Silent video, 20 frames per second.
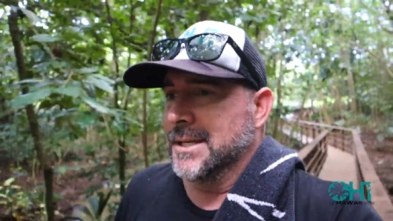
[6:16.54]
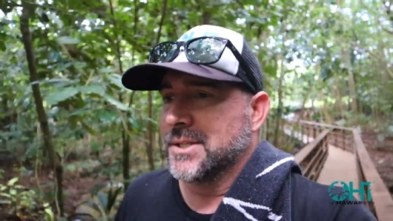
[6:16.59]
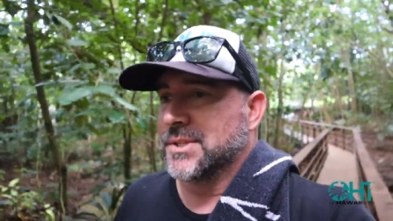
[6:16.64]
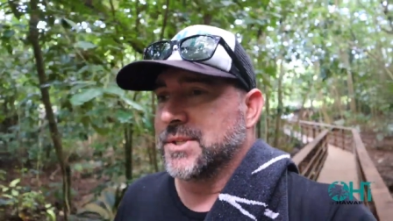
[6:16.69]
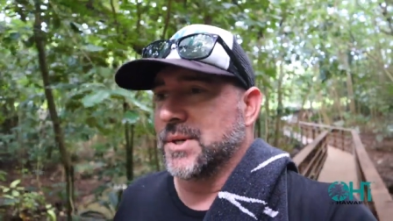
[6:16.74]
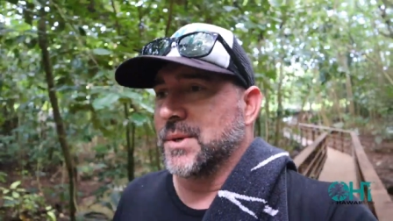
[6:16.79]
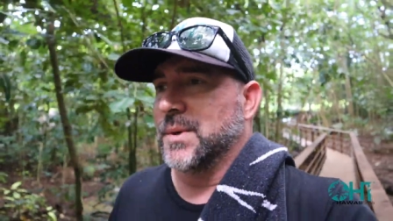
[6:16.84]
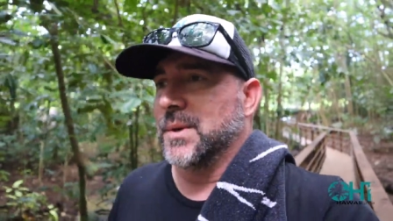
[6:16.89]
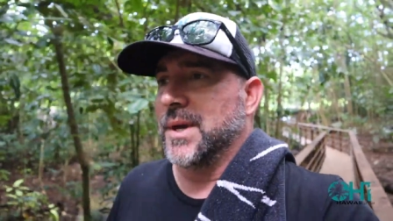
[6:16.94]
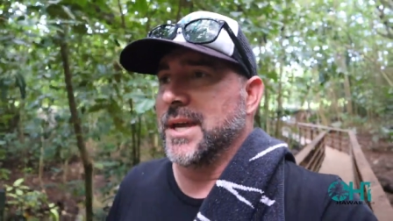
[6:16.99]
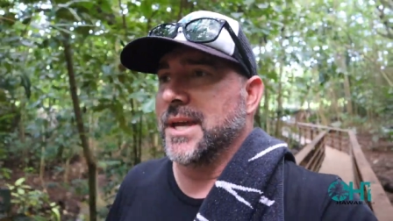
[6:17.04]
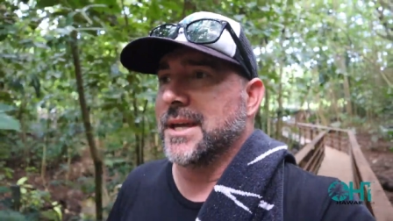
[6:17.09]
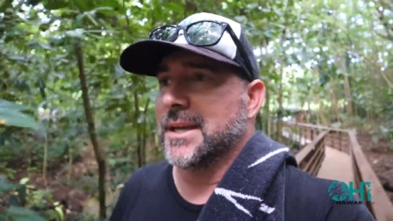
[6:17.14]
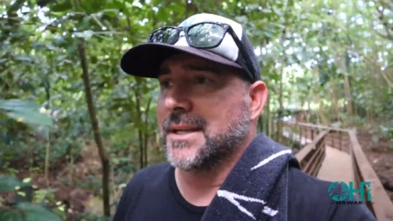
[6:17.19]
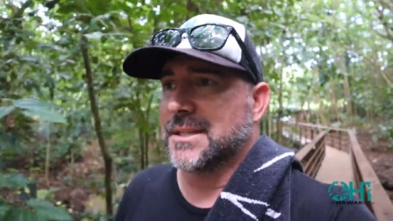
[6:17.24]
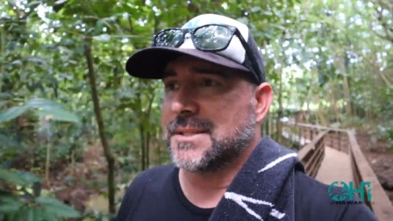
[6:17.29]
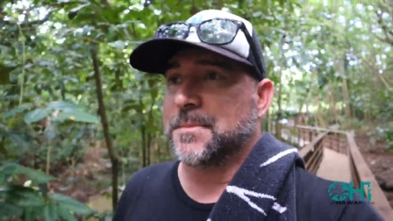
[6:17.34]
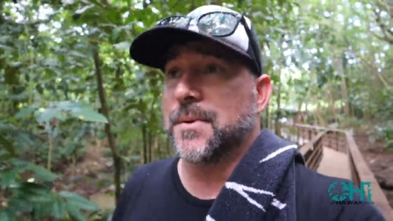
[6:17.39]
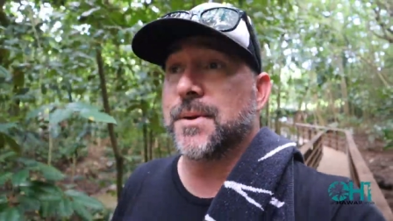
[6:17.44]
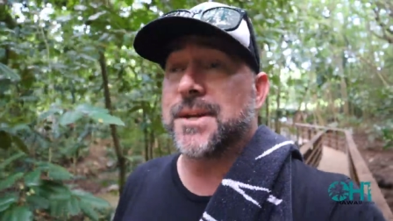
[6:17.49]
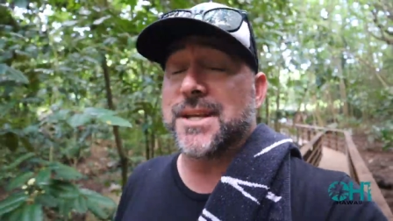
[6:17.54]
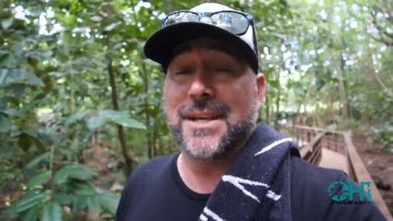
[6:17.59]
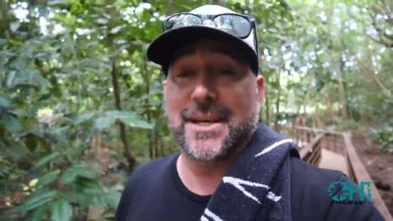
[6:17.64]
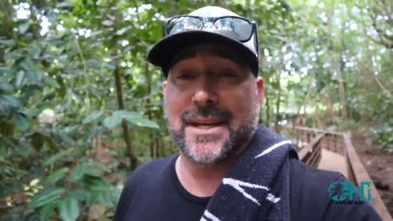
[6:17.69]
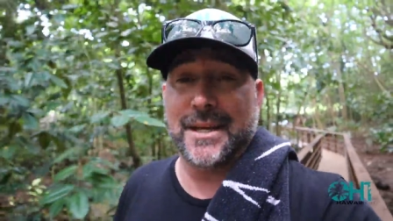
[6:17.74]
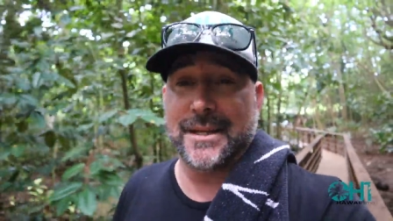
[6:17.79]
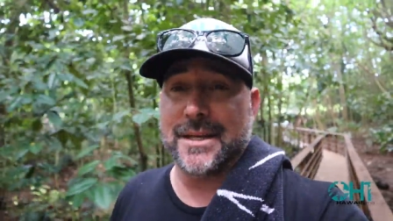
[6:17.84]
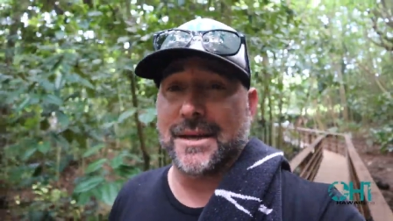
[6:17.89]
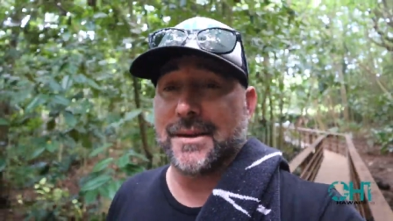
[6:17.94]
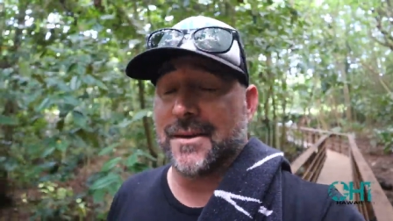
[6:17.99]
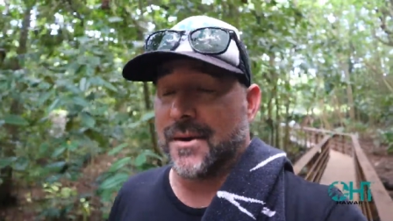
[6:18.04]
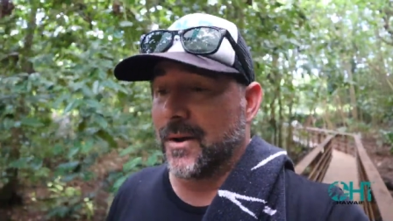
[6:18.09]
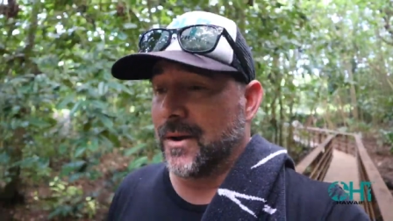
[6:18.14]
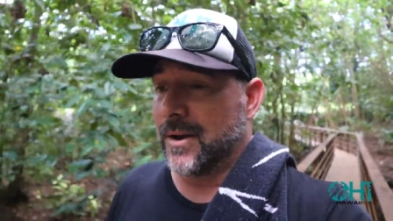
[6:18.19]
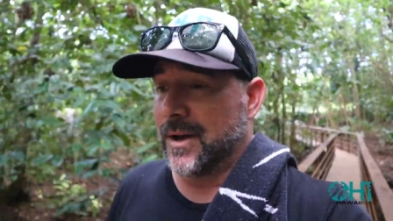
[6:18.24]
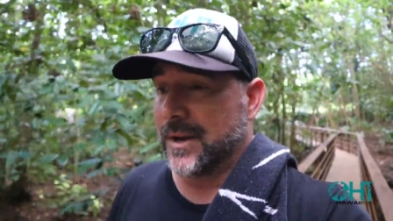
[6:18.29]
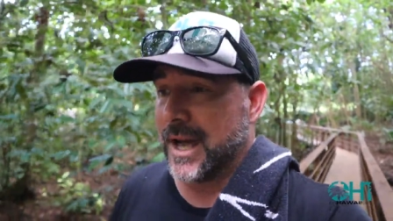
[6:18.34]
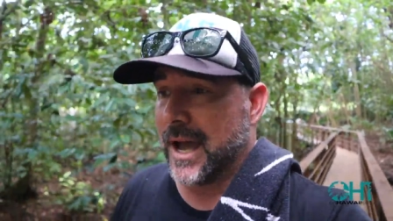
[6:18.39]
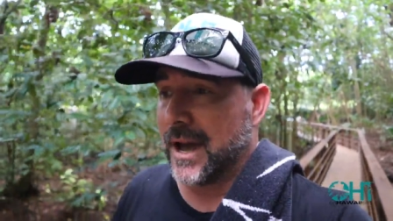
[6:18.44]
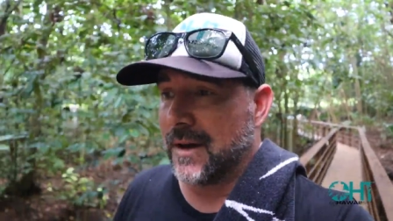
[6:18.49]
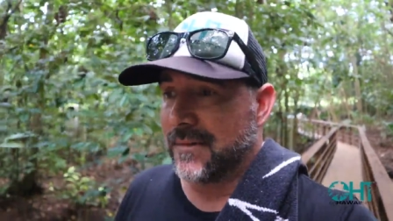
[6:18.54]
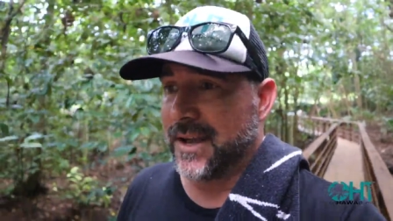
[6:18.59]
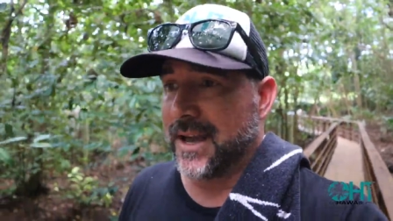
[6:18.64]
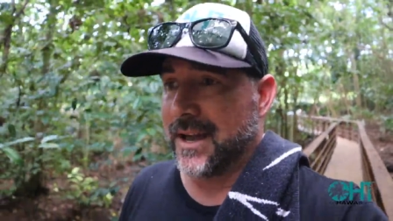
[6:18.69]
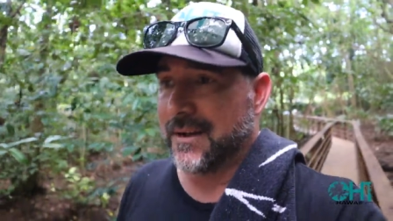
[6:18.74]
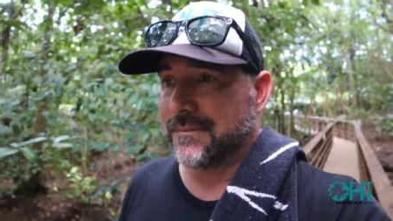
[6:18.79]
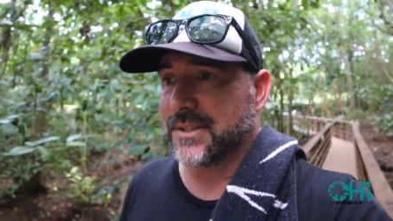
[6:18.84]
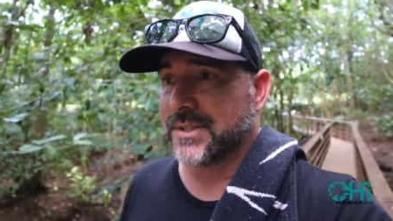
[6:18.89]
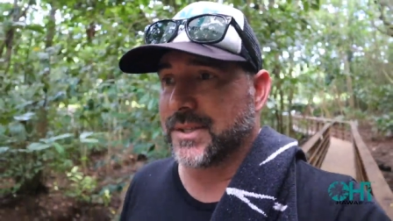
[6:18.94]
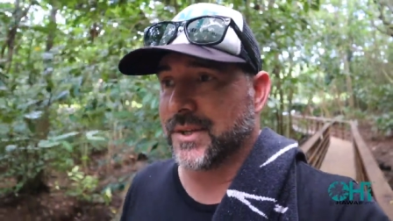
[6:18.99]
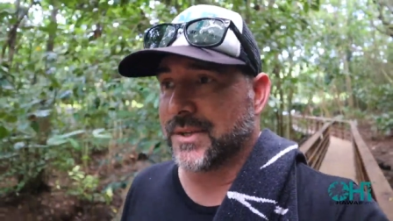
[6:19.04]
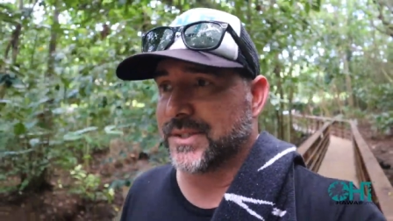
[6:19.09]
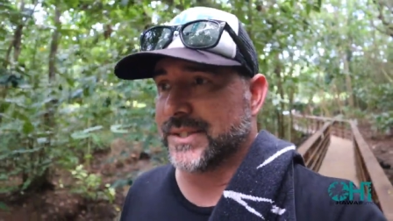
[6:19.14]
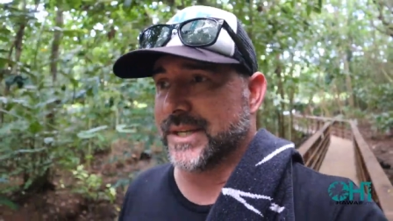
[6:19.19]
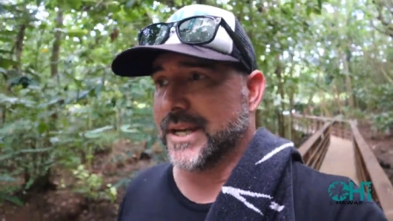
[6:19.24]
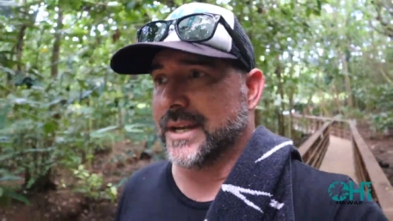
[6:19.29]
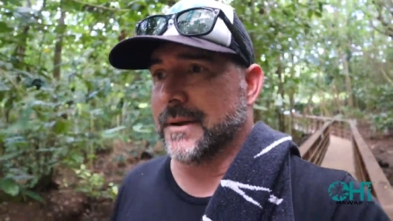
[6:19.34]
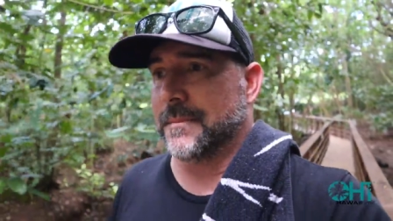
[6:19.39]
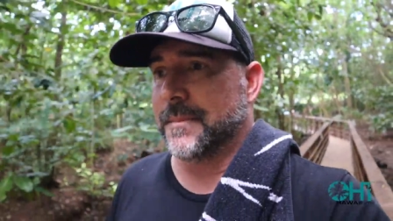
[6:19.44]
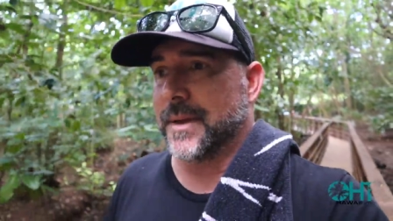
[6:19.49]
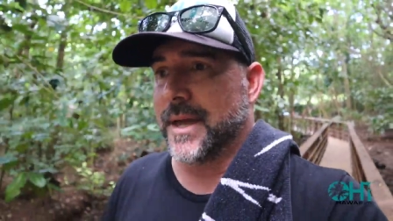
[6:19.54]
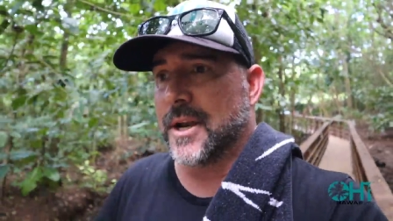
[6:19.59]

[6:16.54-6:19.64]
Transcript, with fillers: So it's pretty neat on how they have this all set up.